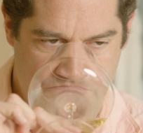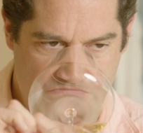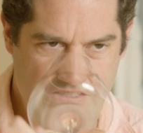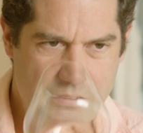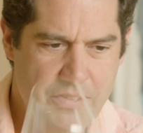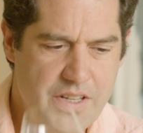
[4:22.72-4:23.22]

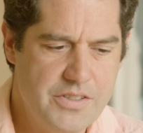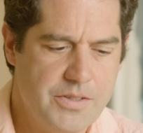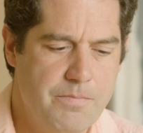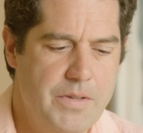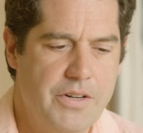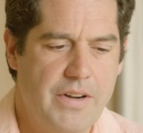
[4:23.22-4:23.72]
And definitely
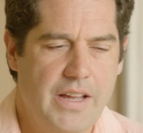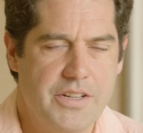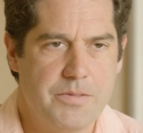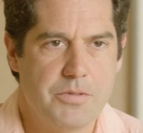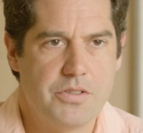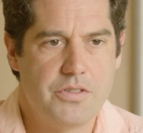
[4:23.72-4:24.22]
some
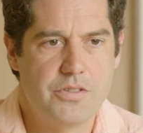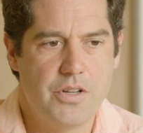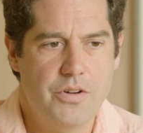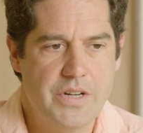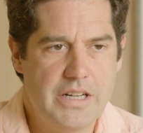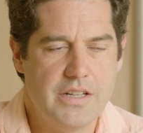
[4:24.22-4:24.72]
minerality, some
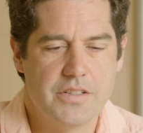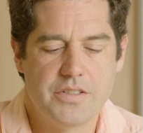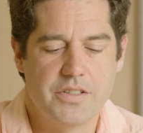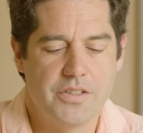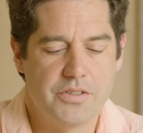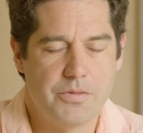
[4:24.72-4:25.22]

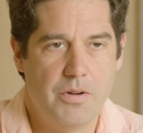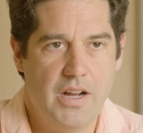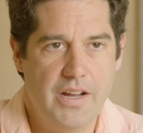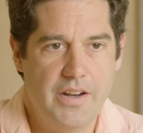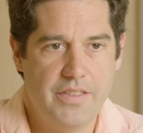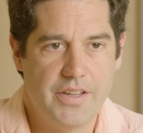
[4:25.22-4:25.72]
stoniness to this
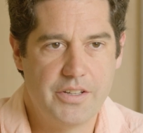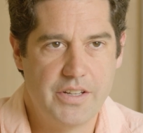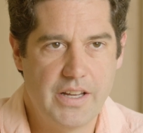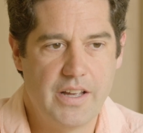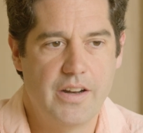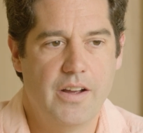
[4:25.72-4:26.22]
wine. I think
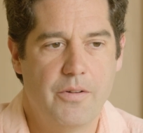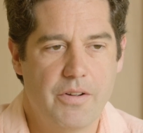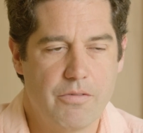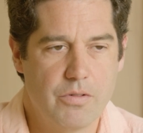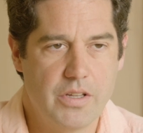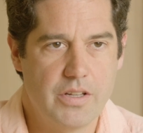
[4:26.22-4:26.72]
you get,
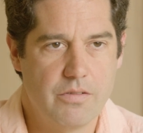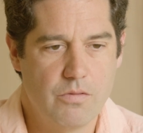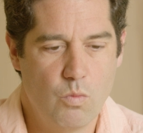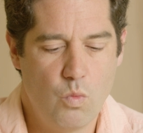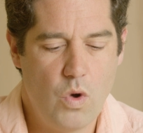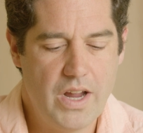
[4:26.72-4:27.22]
we have really
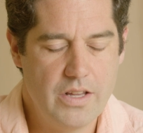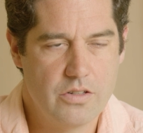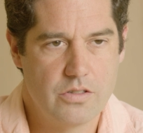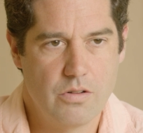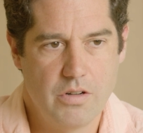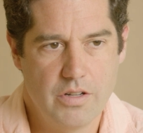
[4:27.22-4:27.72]

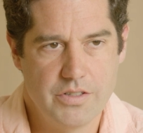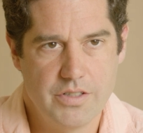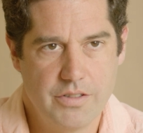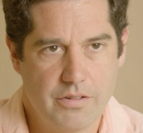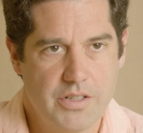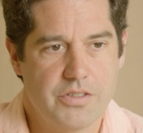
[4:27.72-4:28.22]
white
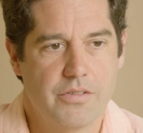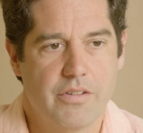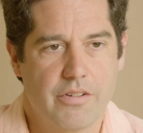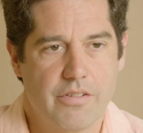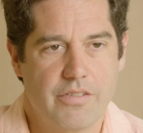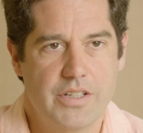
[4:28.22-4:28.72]
soils in the Russian
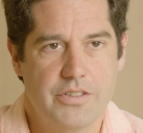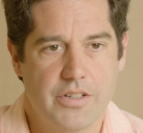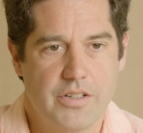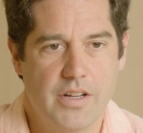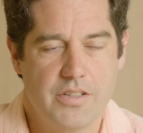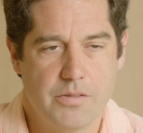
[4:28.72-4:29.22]
River
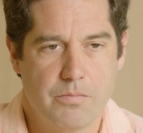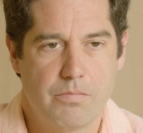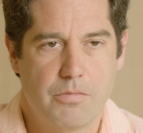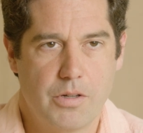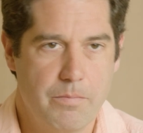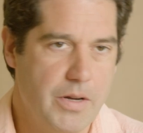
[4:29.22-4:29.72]
vineyard as
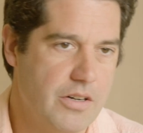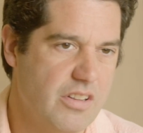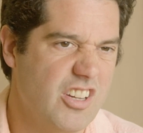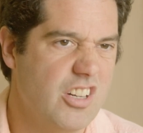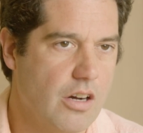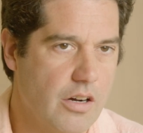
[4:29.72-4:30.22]
compared to
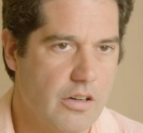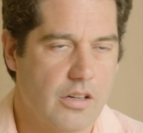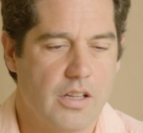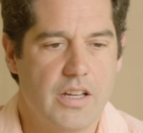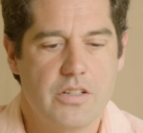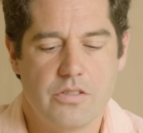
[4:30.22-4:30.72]
the darker
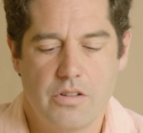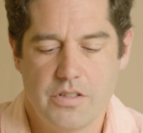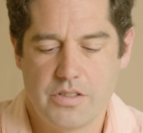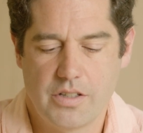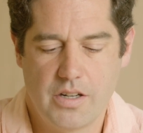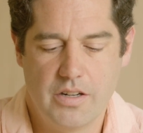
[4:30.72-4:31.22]
clay
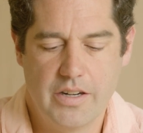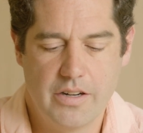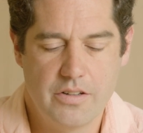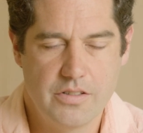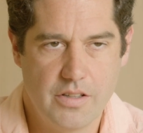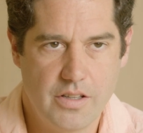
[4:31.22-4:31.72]
soils in
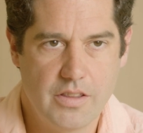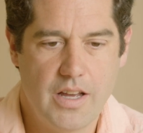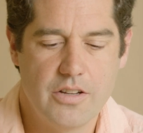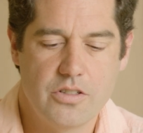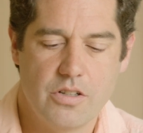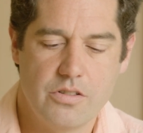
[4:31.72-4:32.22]
Carneros. I think
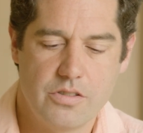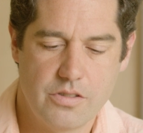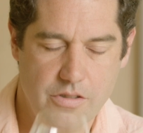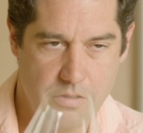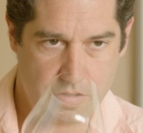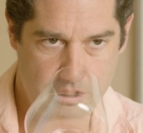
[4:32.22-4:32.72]
that shows
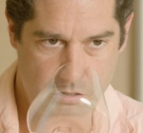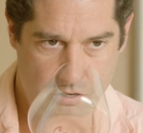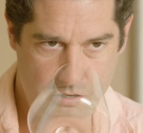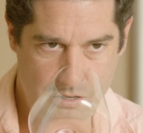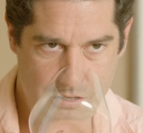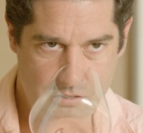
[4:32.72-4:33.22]
through in the
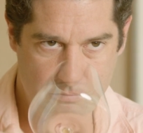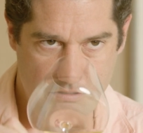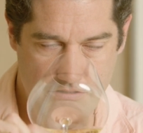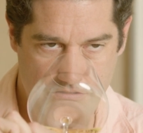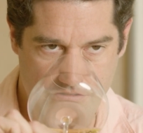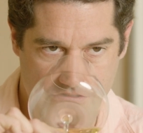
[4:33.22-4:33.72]
Chardonnay
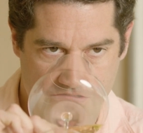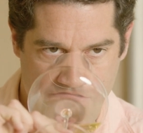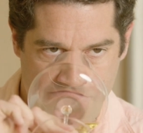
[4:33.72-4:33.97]
especially.